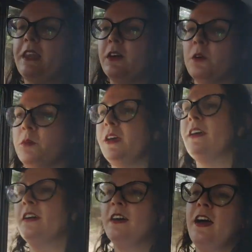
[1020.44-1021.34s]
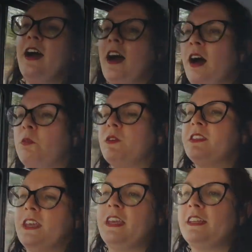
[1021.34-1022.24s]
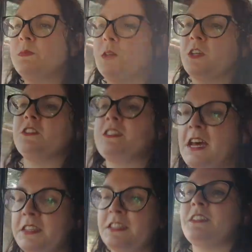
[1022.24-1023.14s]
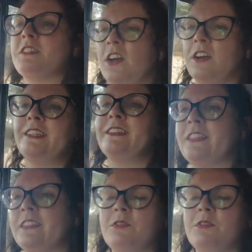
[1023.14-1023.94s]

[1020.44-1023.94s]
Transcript: a little bit. We think it's because Dad had decided that